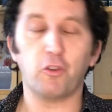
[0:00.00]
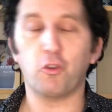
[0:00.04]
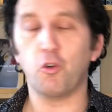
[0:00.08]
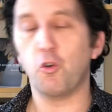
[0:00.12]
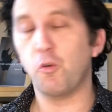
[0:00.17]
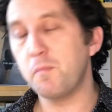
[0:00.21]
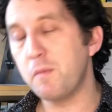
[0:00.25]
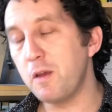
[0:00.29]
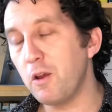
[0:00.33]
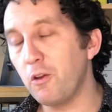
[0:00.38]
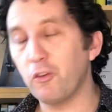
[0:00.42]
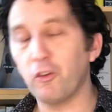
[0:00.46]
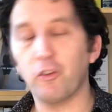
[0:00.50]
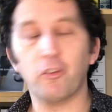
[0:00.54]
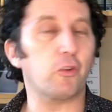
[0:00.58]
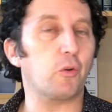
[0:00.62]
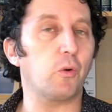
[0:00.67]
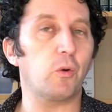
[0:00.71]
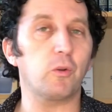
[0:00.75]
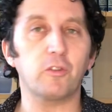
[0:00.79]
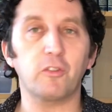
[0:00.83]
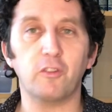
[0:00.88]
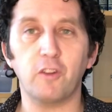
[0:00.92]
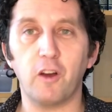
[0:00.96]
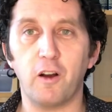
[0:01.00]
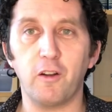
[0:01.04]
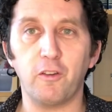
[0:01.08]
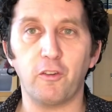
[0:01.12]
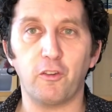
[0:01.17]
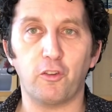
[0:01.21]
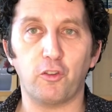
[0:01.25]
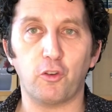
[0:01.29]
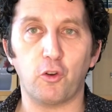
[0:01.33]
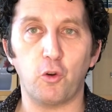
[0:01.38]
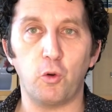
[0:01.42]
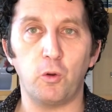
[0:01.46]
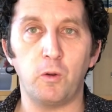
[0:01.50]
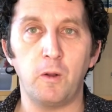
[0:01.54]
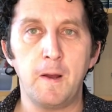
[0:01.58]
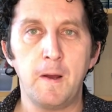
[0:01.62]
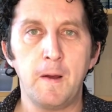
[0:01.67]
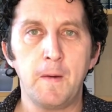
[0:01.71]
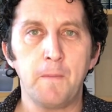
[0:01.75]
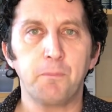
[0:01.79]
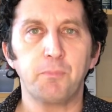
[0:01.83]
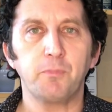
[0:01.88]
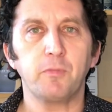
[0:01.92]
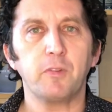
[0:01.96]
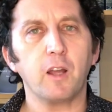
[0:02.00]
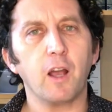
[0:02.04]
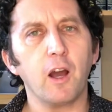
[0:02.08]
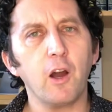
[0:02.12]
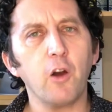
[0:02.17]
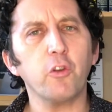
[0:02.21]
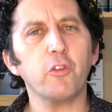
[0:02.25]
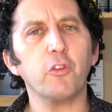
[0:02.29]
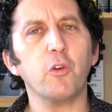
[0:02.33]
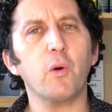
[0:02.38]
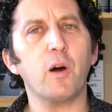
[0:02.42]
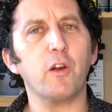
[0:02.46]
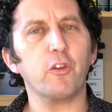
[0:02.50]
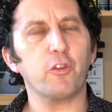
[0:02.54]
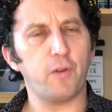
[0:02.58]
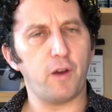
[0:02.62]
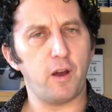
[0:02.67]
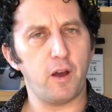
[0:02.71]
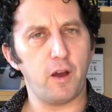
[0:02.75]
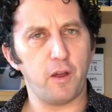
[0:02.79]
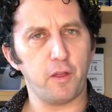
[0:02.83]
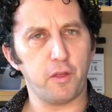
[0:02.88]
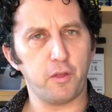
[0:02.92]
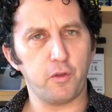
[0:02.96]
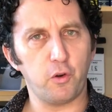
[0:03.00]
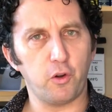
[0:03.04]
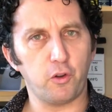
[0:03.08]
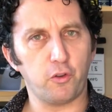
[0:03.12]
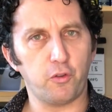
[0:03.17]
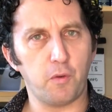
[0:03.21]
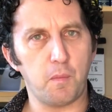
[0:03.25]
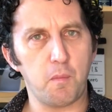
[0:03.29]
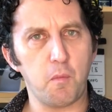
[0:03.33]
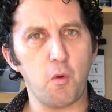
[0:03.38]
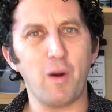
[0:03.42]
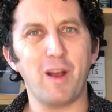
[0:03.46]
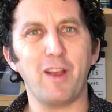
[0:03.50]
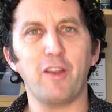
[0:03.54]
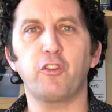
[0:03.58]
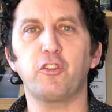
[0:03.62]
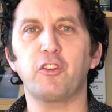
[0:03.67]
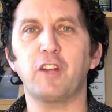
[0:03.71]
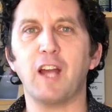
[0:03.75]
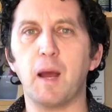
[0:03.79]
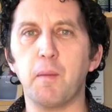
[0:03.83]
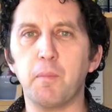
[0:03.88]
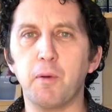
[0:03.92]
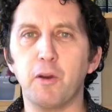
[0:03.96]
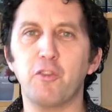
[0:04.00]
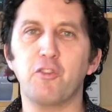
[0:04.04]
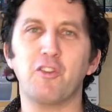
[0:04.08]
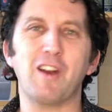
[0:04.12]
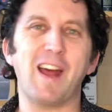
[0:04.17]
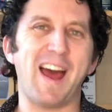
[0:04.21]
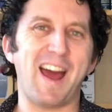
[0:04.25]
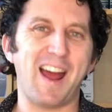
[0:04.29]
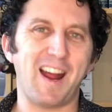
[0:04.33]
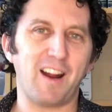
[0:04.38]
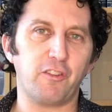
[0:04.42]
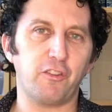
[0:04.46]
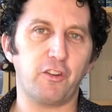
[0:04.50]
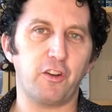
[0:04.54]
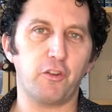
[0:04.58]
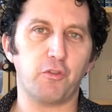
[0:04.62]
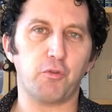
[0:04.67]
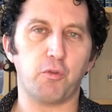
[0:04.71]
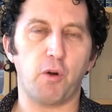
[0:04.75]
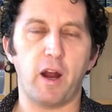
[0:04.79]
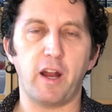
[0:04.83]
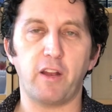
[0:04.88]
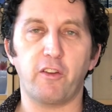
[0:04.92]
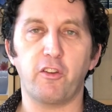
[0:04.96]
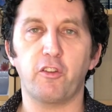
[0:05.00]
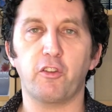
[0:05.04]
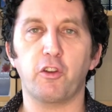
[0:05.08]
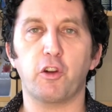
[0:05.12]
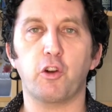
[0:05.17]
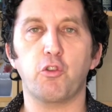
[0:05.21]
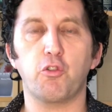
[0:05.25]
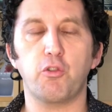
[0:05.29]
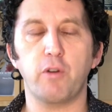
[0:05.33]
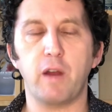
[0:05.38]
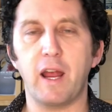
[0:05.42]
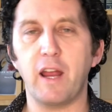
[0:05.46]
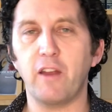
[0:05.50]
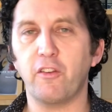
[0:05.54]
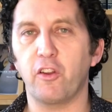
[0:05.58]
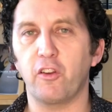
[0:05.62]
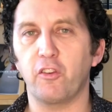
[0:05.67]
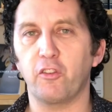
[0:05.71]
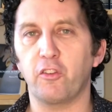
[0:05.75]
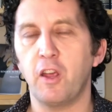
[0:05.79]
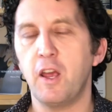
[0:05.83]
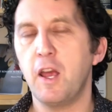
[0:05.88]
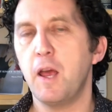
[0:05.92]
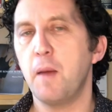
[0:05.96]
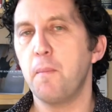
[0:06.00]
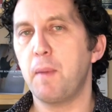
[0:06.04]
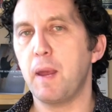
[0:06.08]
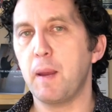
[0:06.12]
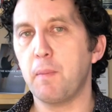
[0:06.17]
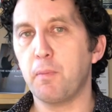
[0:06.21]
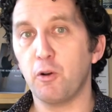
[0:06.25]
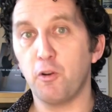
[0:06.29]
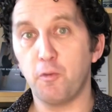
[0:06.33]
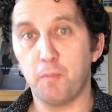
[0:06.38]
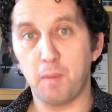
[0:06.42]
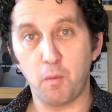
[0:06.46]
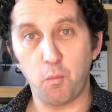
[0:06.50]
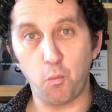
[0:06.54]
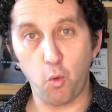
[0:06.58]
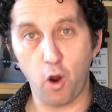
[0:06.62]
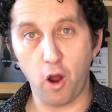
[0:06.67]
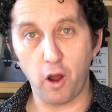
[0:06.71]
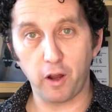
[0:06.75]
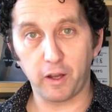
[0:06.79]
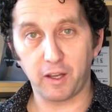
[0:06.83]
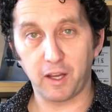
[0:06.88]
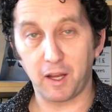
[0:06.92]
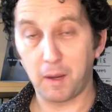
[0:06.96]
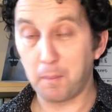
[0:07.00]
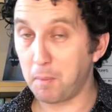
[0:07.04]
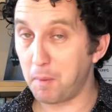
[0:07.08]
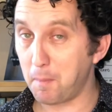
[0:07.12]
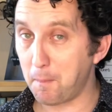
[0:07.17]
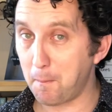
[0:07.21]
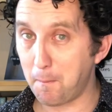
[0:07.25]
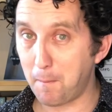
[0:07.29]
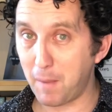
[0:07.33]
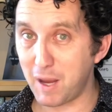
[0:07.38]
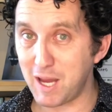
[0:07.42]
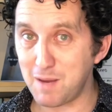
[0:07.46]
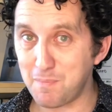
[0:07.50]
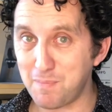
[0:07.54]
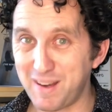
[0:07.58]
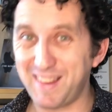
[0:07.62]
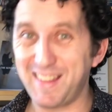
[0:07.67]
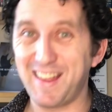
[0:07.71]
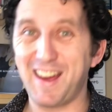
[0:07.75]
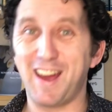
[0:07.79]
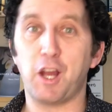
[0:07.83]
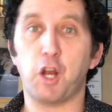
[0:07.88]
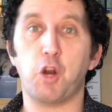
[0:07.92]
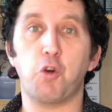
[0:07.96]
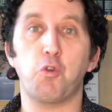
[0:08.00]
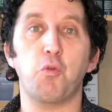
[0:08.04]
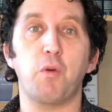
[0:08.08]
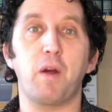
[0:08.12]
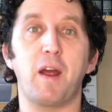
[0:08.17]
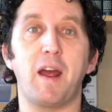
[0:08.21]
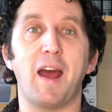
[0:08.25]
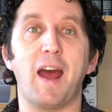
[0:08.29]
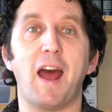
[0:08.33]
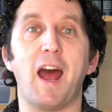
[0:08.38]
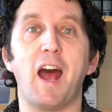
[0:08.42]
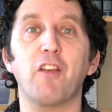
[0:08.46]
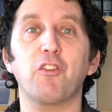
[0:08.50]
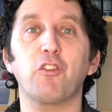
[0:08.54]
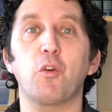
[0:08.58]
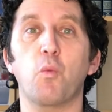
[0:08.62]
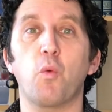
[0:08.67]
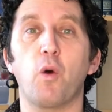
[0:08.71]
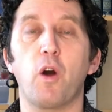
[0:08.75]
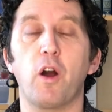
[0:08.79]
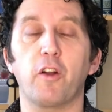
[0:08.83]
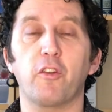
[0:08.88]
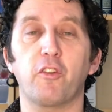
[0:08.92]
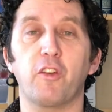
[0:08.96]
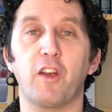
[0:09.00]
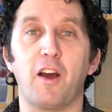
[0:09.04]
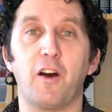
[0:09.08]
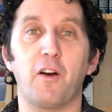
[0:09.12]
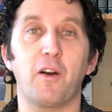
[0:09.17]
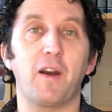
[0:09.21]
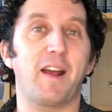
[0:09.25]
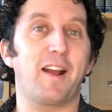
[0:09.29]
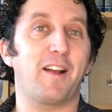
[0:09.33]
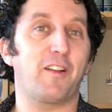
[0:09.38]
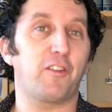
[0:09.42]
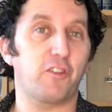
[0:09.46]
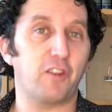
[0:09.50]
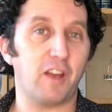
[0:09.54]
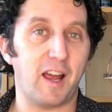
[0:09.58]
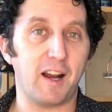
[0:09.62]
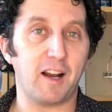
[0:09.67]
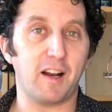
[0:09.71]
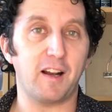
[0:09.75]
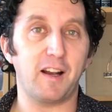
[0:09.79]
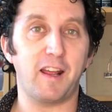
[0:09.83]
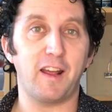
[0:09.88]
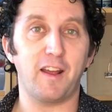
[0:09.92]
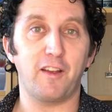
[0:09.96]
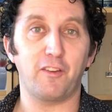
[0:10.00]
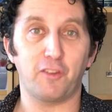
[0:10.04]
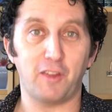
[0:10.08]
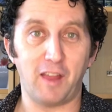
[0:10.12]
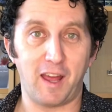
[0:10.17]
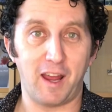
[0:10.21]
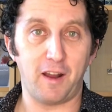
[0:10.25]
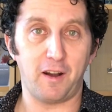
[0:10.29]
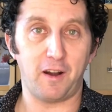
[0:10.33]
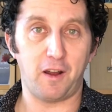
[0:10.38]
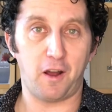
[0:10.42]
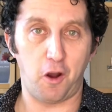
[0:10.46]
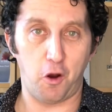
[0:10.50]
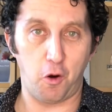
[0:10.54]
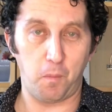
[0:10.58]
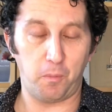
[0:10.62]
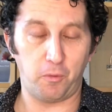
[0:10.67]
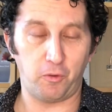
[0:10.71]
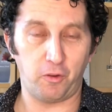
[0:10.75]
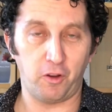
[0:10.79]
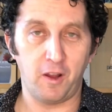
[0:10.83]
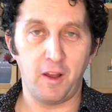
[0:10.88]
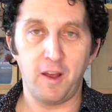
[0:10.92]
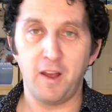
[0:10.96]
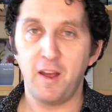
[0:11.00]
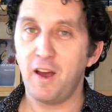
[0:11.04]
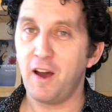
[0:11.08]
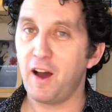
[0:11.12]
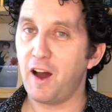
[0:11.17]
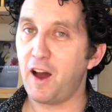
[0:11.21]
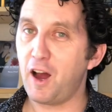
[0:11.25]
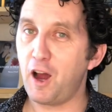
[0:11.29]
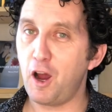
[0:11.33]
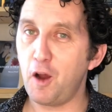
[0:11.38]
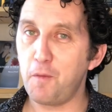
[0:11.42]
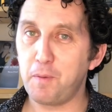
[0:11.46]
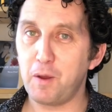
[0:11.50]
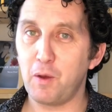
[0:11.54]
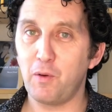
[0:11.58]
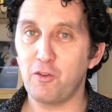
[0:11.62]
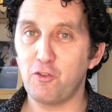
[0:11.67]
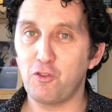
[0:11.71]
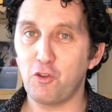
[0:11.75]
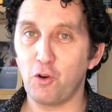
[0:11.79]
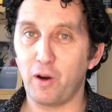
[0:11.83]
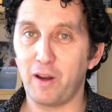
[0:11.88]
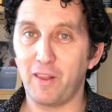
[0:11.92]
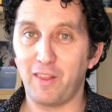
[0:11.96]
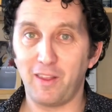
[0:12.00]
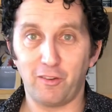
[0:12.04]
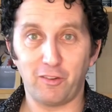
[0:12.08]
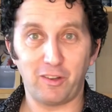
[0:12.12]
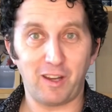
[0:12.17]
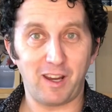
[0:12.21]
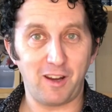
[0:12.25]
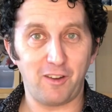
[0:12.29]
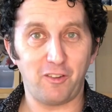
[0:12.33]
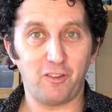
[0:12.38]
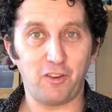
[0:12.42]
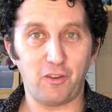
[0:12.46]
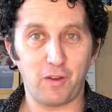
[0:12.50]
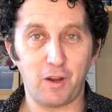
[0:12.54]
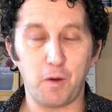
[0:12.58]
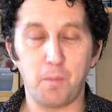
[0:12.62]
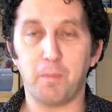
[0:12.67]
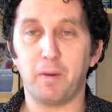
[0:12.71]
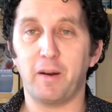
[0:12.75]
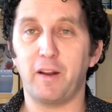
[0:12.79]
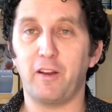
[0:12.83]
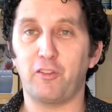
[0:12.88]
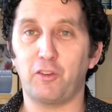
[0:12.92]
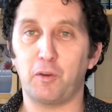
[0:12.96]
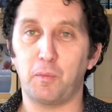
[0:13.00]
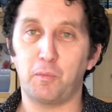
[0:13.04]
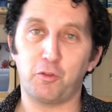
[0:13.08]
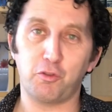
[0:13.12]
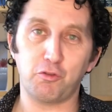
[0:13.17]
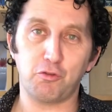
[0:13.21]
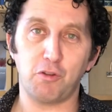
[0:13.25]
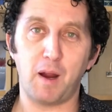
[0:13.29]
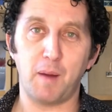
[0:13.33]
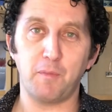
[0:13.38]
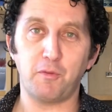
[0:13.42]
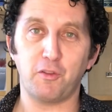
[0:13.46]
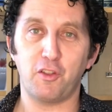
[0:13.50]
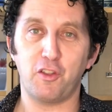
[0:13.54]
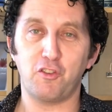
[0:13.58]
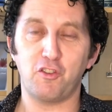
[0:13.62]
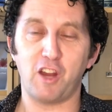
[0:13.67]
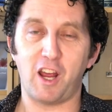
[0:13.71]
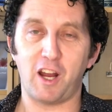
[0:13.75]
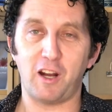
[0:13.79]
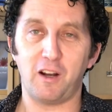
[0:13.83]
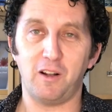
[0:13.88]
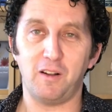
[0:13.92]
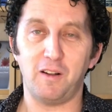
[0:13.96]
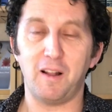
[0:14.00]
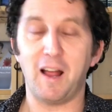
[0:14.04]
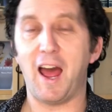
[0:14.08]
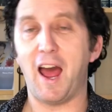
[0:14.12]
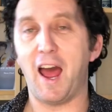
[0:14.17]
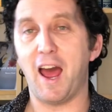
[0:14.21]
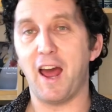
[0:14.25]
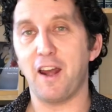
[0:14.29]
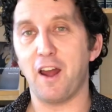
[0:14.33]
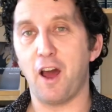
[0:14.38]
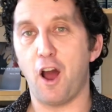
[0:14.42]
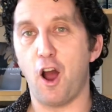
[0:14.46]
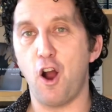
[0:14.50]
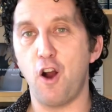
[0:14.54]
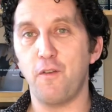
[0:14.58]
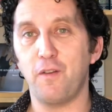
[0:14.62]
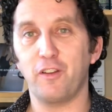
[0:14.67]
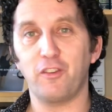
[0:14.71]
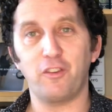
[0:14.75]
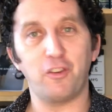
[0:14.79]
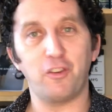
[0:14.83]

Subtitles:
school, music school, dance school. I also asked for her thoughts for more established actors, writers, and creators, people who've been working, but maybe their career hasn't worked out exactly as they had hoped. I hope you enjoy this interview. Please subscribe to the channel and over